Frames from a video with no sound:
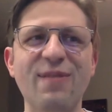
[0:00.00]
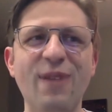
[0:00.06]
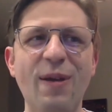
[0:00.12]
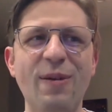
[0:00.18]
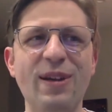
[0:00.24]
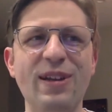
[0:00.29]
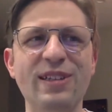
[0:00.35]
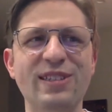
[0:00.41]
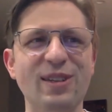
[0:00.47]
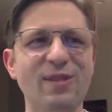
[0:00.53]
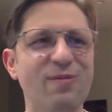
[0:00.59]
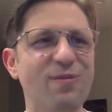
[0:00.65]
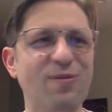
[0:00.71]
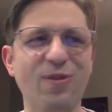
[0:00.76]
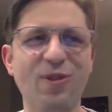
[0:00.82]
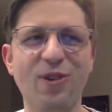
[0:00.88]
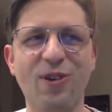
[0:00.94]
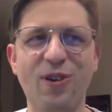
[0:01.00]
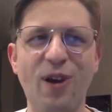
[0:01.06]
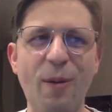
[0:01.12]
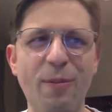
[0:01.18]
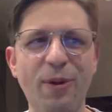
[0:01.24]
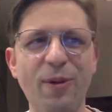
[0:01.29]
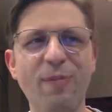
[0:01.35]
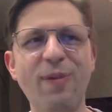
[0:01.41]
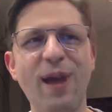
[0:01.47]
Maybe did some
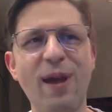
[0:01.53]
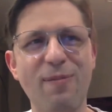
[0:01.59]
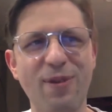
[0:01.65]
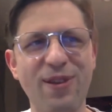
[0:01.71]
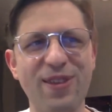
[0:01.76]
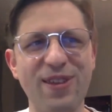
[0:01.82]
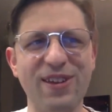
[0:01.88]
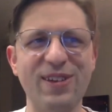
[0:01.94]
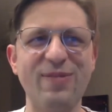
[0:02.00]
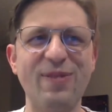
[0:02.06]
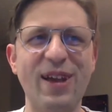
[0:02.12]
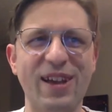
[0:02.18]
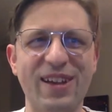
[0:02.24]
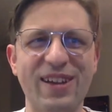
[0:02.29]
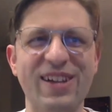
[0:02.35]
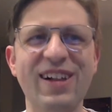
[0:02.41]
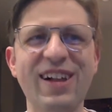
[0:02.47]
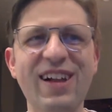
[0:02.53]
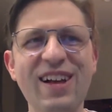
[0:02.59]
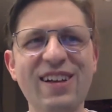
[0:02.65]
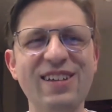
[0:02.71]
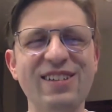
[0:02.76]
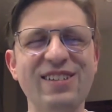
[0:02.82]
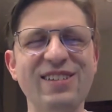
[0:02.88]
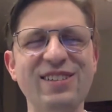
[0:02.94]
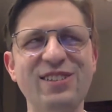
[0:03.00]
crumpled paper thing to make it
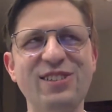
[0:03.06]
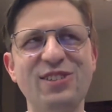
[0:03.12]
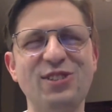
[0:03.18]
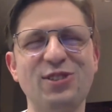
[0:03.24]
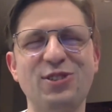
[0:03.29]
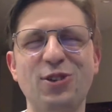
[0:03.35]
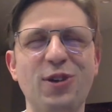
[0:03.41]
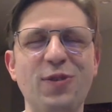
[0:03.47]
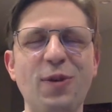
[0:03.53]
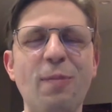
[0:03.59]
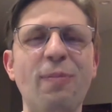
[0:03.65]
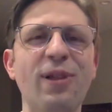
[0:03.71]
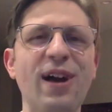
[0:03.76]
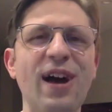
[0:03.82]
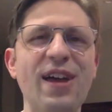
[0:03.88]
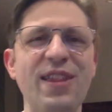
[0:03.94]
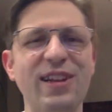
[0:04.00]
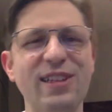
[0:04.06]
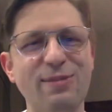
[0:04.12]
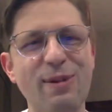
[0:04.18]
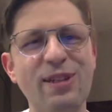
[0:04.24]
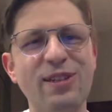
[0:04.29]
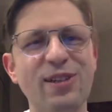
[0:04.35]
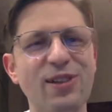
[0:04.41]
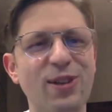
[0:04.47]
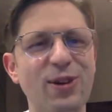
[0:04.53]
sort of imply that it's
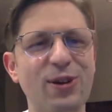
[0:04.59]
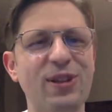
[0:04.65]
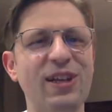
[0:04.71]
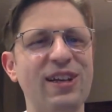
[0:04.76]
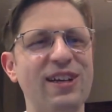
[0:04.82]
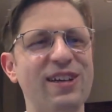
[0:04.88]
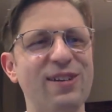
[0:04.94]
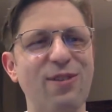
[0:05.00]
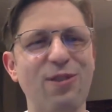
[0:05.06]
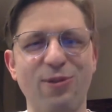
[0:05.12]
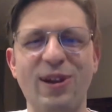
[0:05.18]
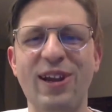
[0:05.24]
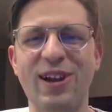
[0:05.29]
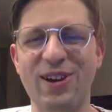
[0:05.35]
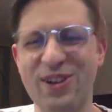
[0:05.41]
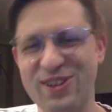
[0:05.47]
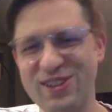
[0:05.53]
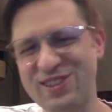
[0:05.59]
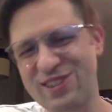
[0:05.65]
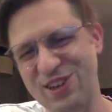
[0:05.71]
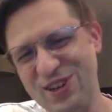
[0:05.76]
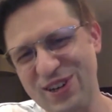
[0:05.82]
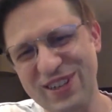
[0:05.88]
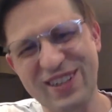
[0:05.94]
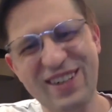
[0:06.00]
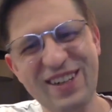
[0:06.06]
meant to look like a 3-year-old
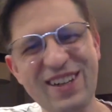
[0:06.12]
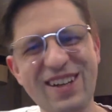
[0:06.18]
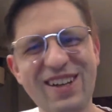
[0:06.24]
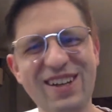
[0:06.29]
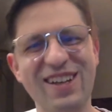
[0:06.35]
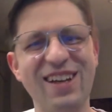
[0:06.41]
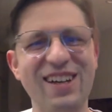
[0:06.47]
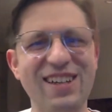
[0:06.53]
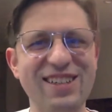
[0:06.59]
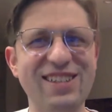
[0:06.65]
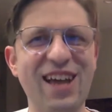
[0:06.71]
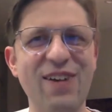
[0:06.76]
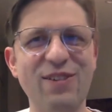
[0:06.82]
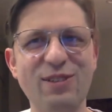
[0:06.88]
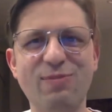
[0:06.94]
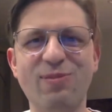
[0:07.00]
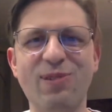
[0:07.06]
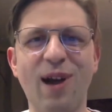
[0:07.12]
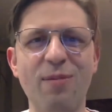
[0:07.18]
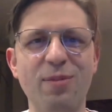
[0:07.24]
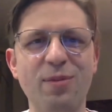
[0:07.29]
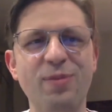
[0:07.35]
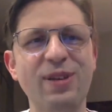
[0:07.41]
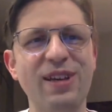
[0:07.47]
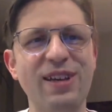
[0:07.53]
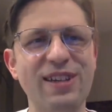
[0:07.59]
drew it, because that was
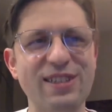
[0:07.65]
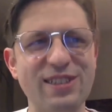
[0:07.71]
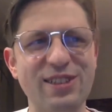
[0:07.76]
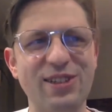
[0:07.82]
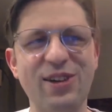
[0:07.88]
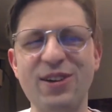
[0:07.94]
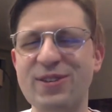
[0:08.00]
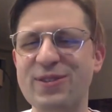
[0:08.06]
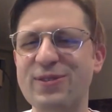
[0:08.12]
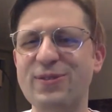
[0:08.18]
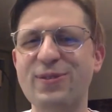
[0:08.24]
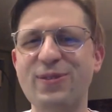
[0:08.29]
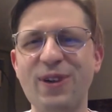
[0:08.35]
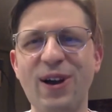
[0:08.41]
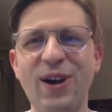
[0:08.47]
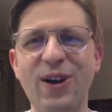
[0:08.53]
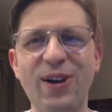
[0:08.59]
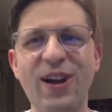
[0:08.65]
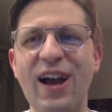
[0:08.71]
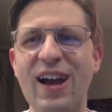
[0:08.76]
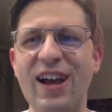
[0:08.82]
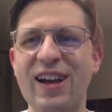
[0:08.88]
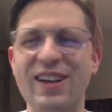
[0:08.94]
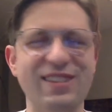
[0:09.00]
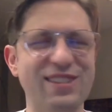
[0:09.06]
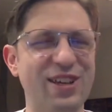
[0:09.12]
probably as good of art
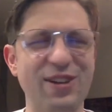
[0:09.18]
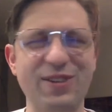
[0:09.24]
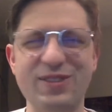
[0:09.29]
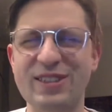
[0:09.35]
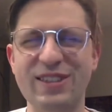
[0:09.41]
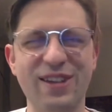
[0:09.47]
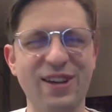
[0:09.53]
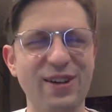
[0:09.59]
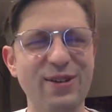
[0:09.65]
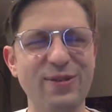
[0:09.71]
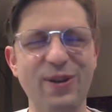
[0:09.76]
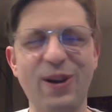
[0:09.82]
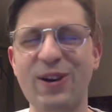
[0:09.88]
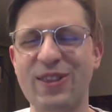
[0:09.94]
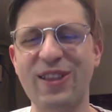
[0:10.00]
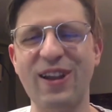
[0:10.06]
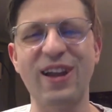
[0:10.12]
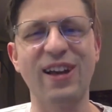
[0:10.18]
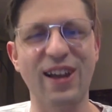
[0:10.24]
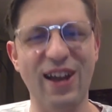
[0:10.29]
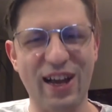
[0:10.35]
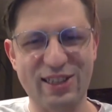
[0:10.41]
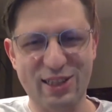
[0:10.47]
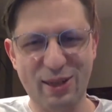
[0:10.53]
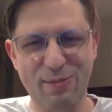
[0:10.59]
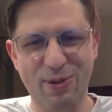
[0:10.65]
that I could
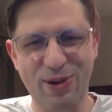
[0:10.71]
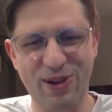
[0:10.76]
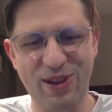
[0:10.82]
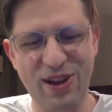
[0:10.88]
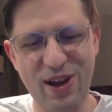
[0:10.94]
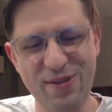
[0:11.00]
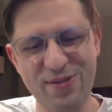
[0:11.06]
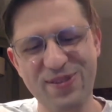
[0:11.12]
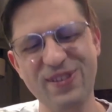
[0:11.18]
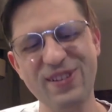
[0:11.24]
actually pull off.